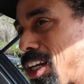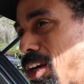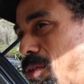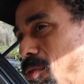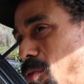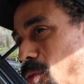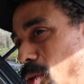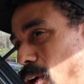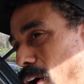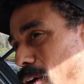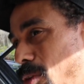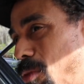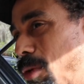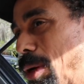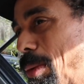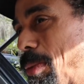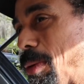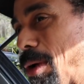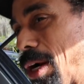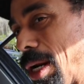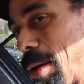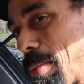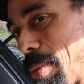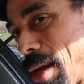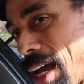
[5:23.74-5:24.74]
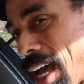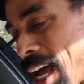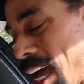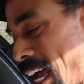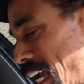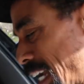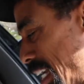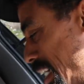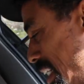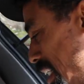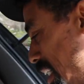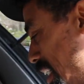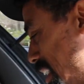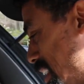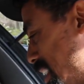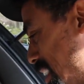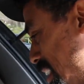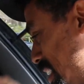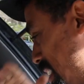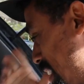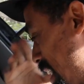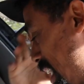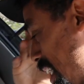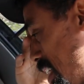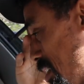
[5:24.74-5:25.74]
in what we bring back. And it's
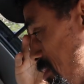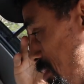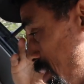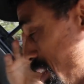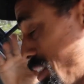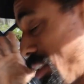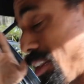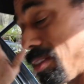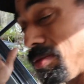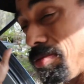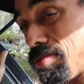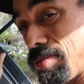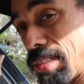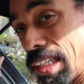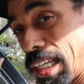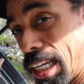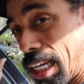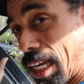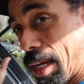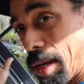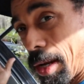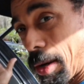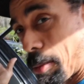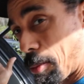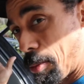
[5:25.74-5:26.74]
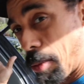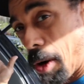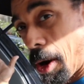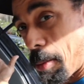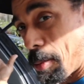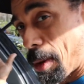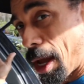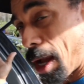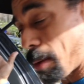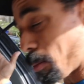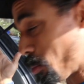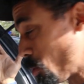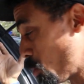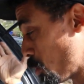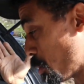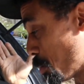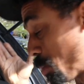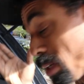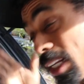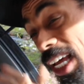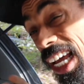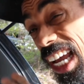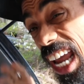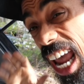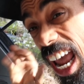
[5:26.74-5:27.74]
just like, we just brought back more.
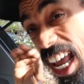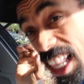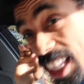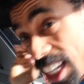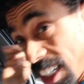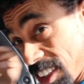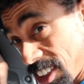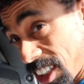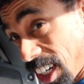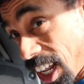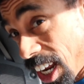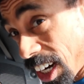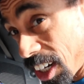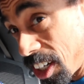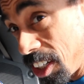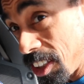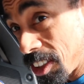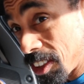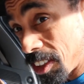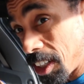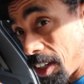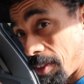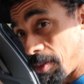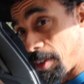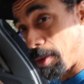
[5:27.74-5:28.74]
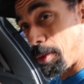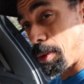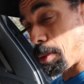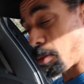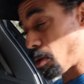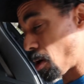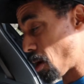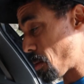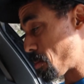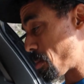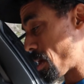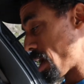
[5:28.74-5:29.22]
But hey, there's a lot of good stuff that we brought